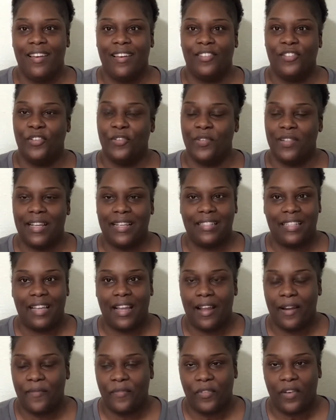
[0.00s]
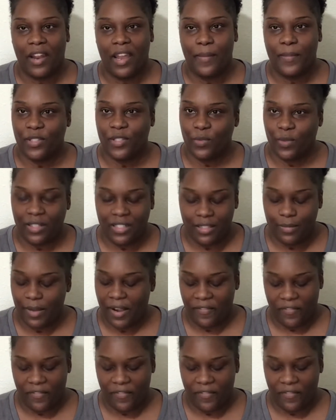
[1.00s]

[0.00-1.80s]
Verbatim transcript: during that time frame, as well as my